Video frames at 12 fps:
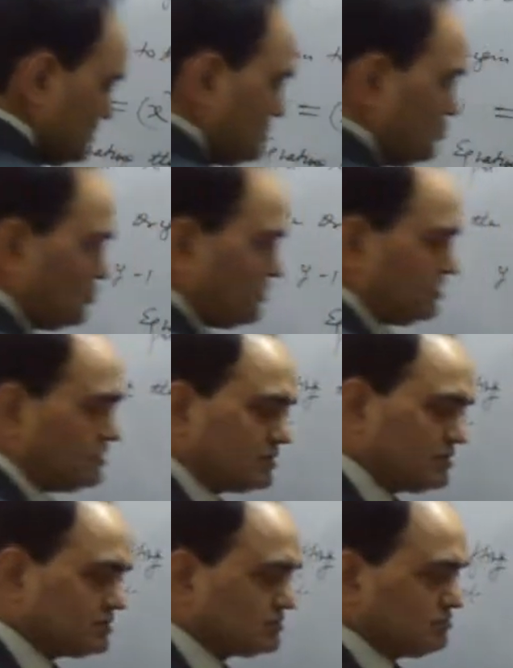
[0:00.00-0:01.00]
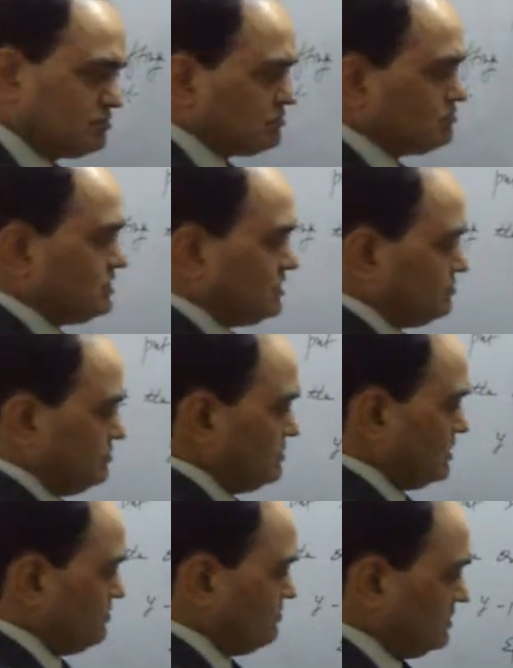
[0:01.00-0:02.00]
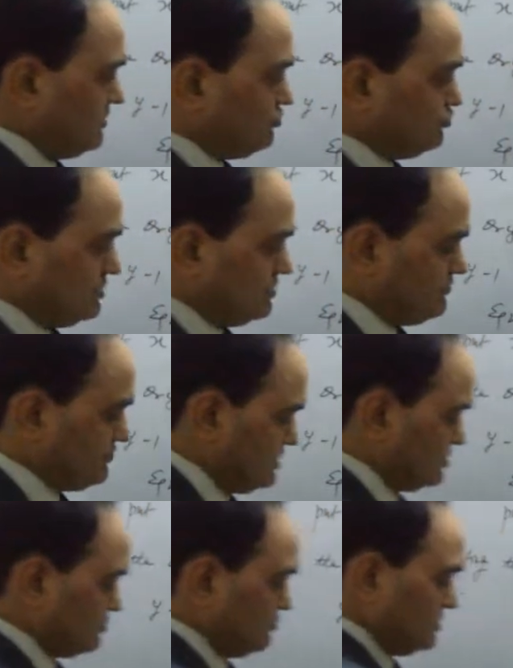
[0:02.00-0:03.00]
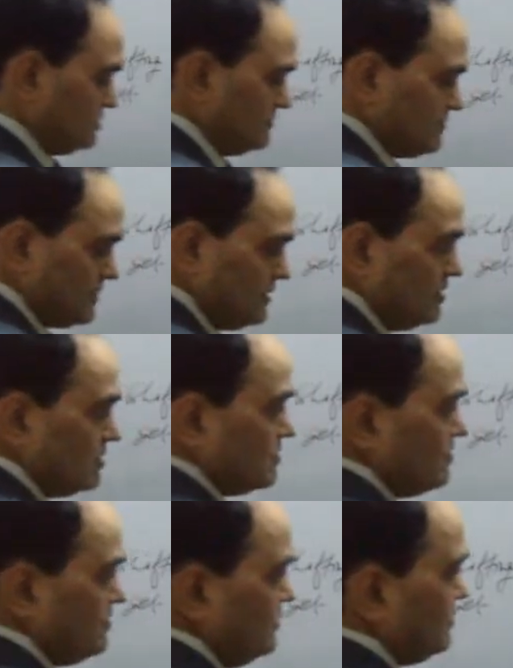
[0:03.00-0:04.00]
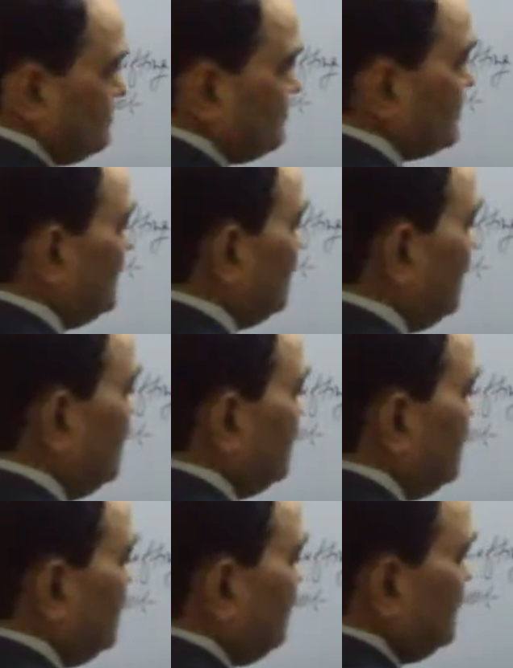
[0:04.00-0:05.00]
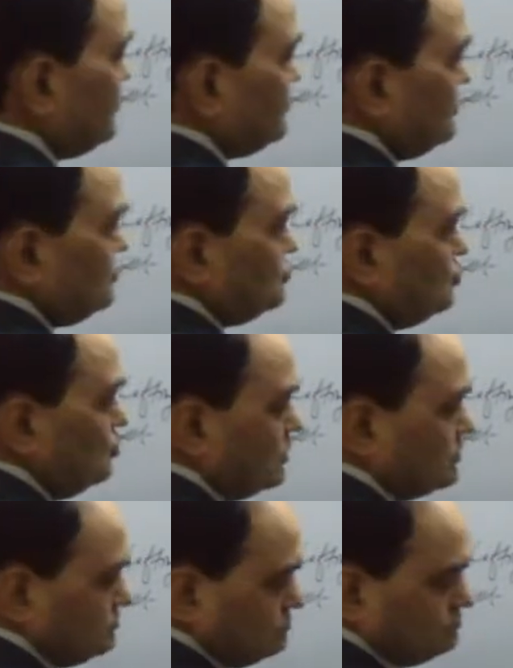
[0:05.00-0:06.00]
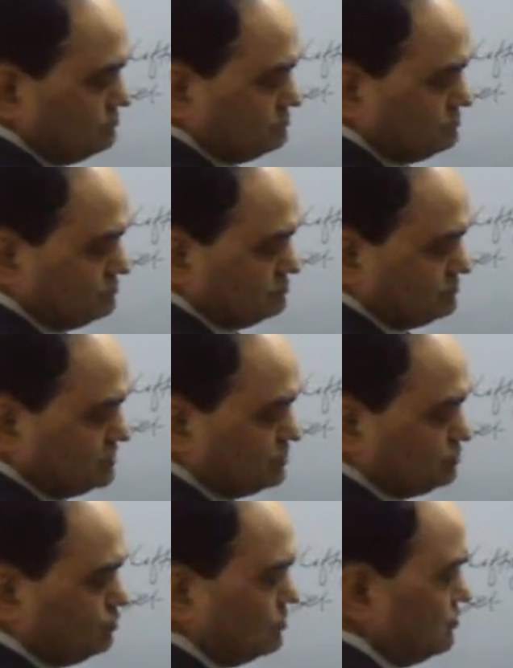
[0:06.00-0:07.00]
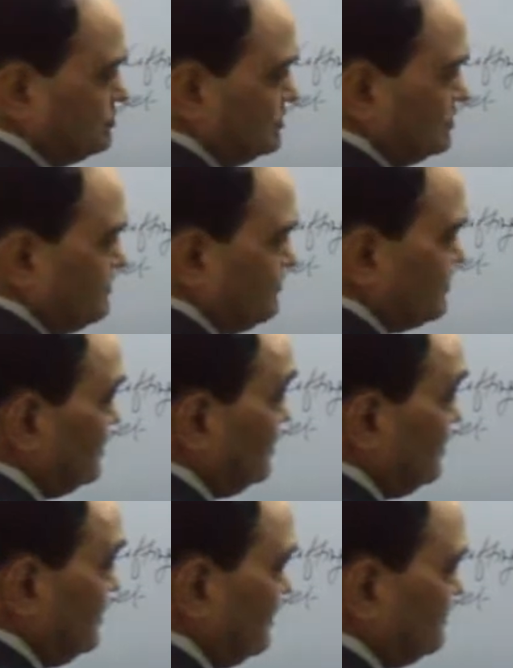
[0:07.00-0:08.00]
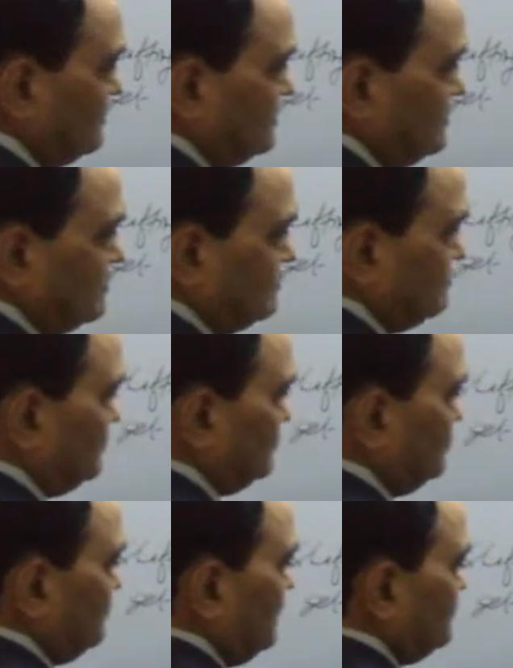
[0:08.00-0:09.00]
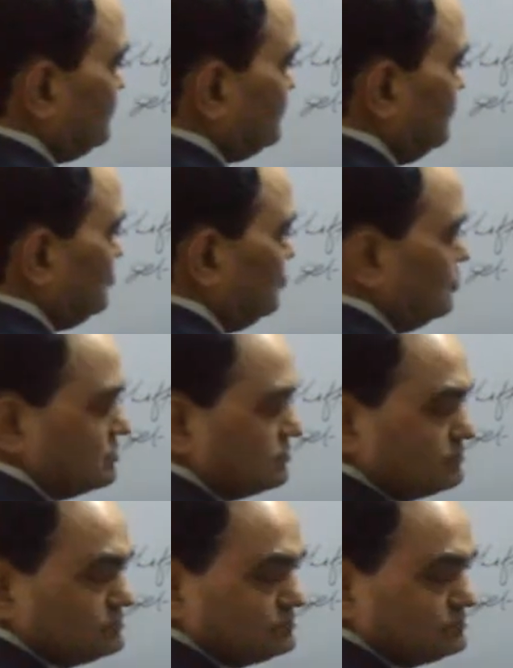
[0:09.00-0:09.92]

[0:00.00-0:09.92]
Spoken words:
Okay, that we have to say that what is the curve here, and y equal to 1 is one of the axes here. Y is equal to 1.